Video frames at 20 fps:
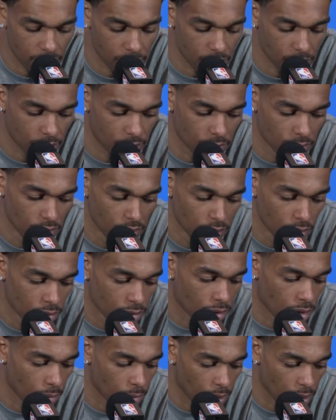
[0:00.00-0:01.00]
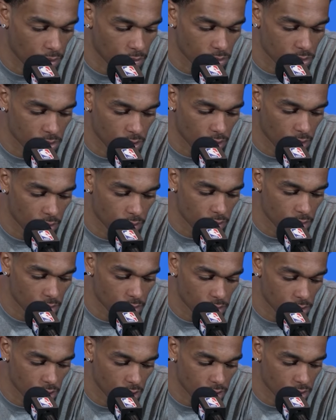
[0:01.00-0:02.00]
So, I was hitting
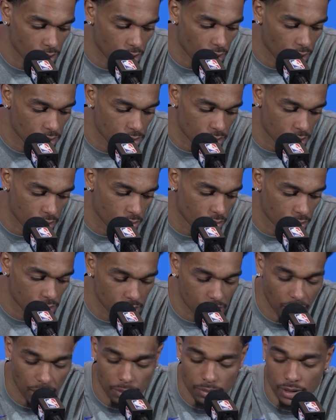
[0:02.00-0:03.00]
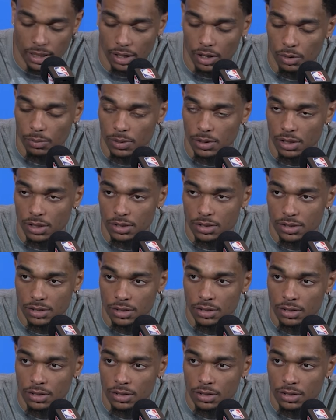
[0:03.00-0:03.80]
shots, so I just kept taking open looks.